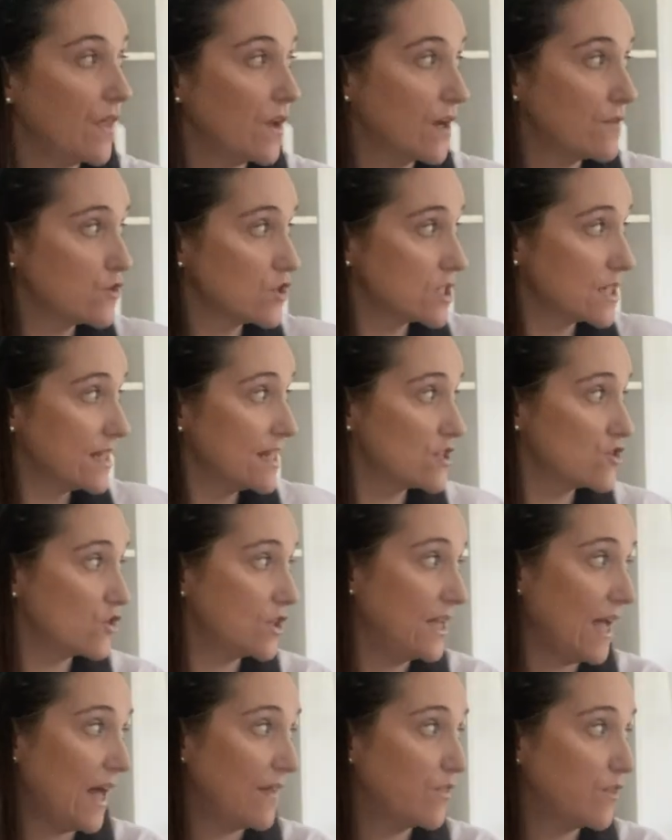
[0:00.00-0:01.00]
I just
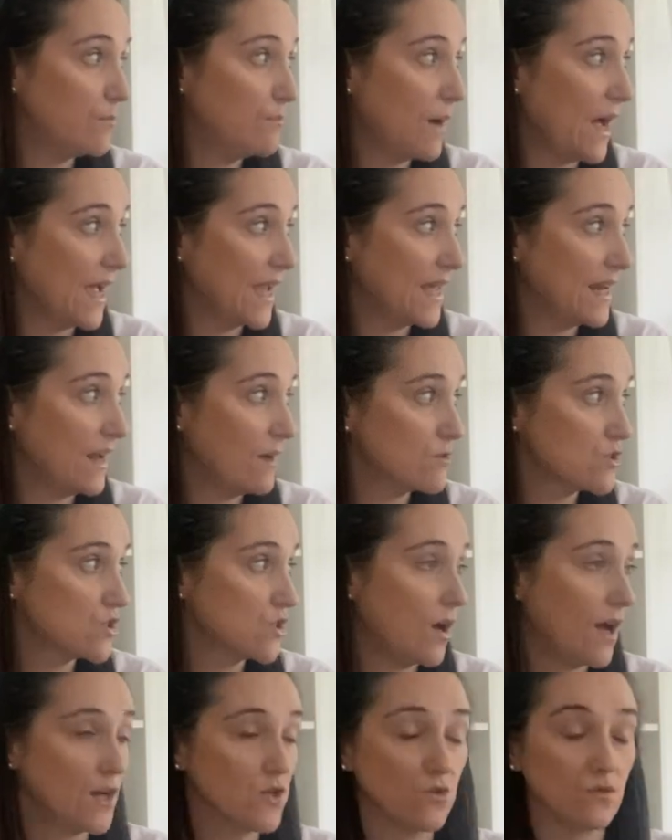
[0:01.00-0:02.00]
literally had them hanging
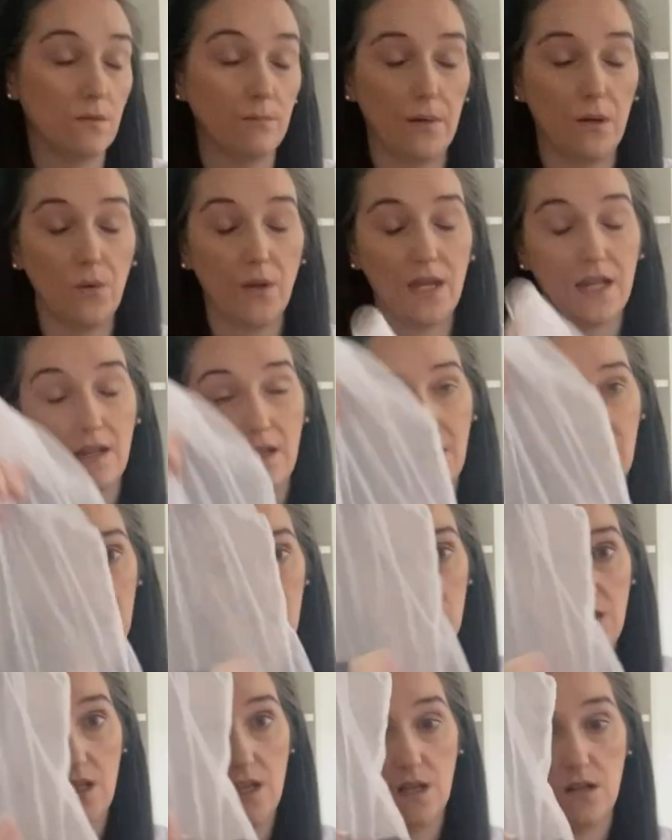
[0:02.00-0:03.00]
outside on the balcony
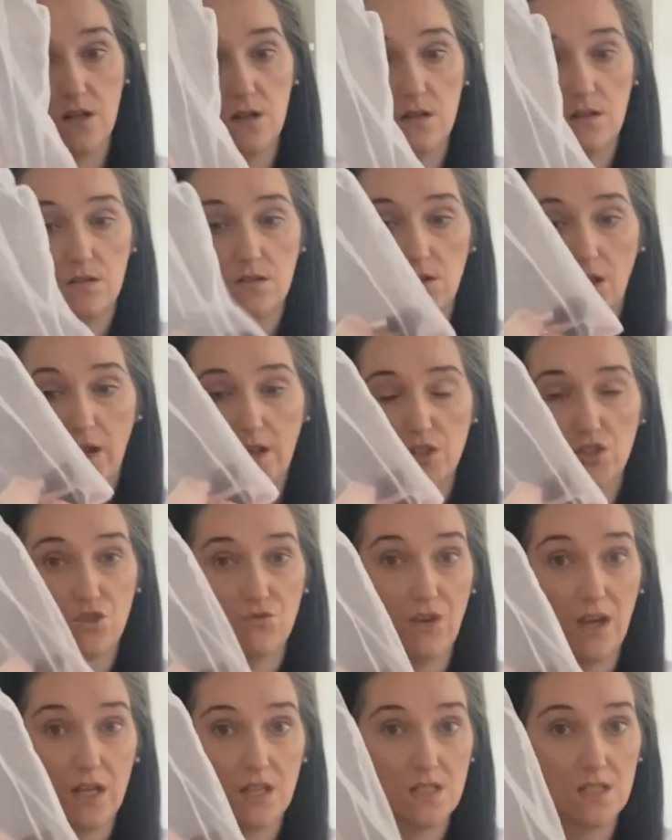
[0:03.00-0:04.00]
in the like
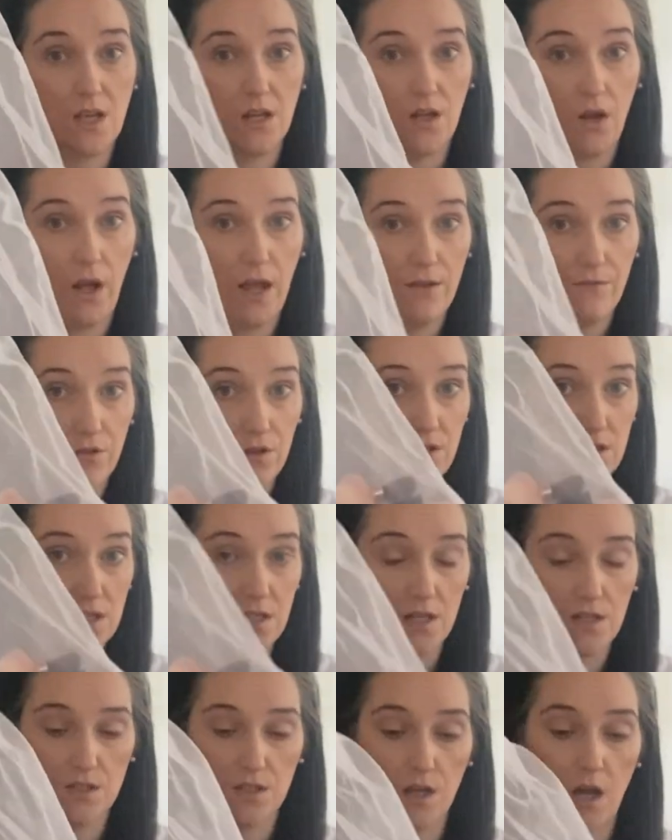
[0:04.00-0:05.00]
direct sunlight for the
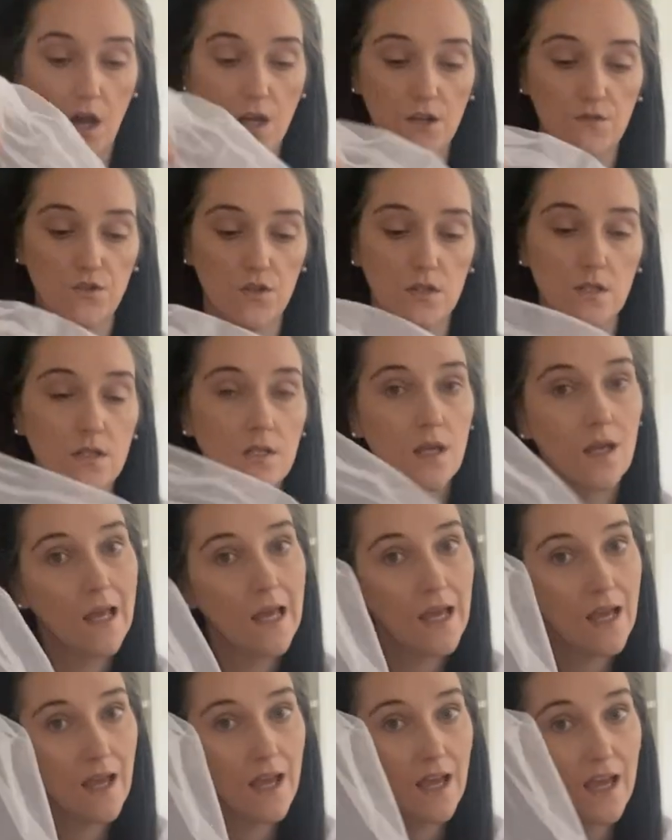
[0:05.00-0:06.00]
sun to kind of just
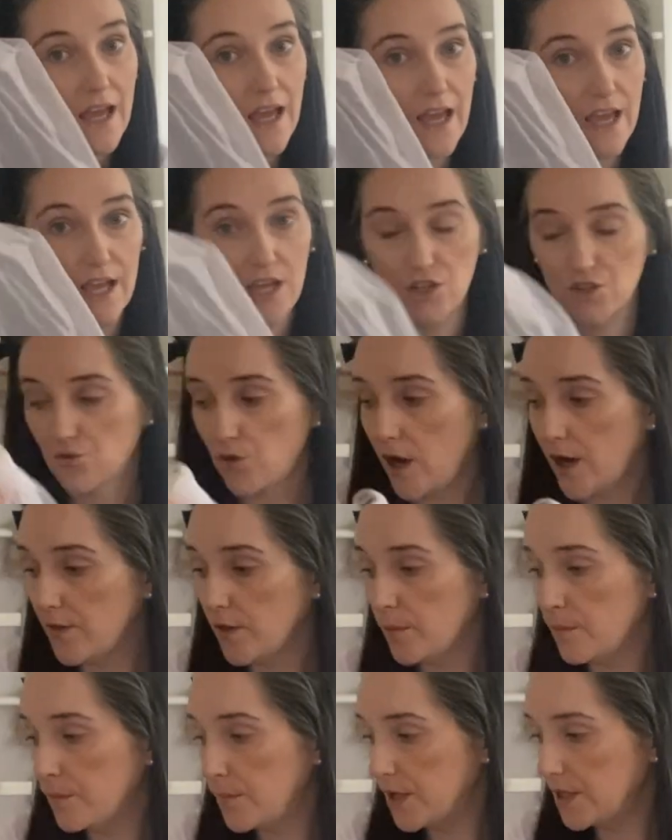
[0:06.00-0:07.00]
air dry
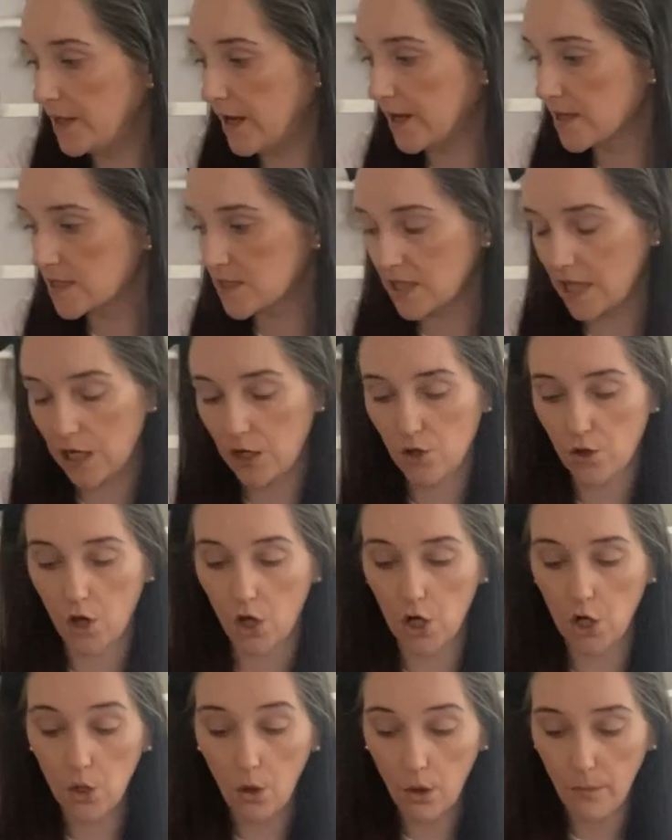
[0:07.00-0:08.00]
them. But yes, they look
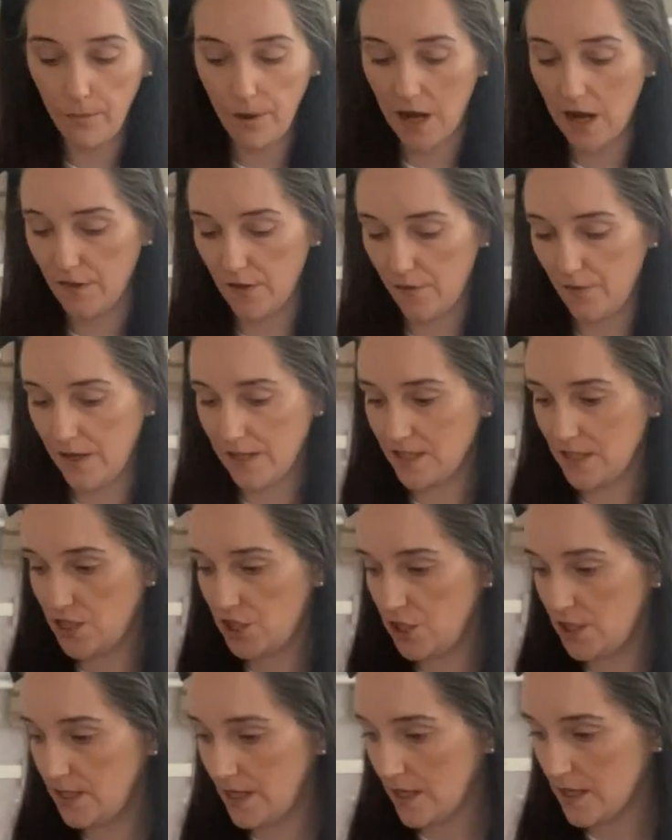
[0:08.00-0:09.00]
a lot better than they did
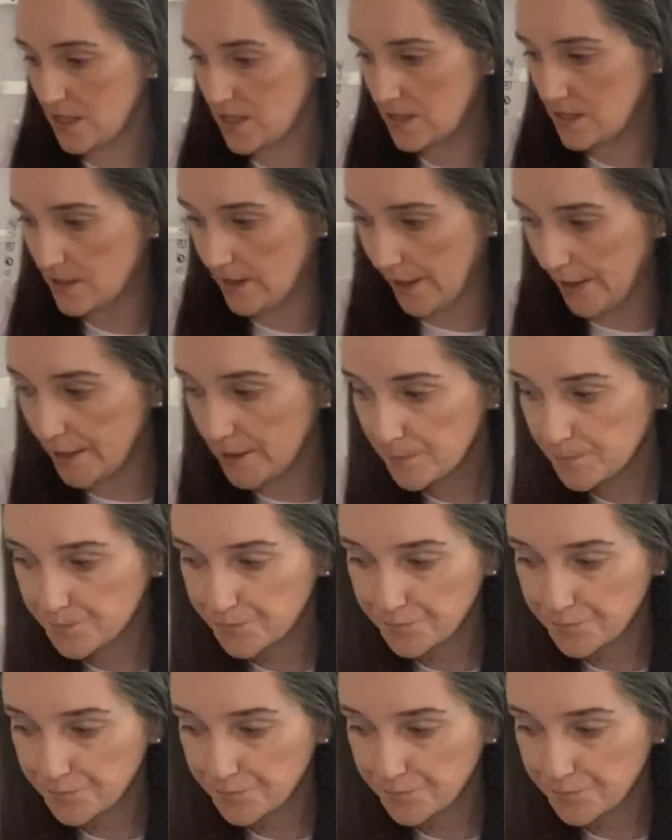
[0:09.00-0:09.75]
yesterday.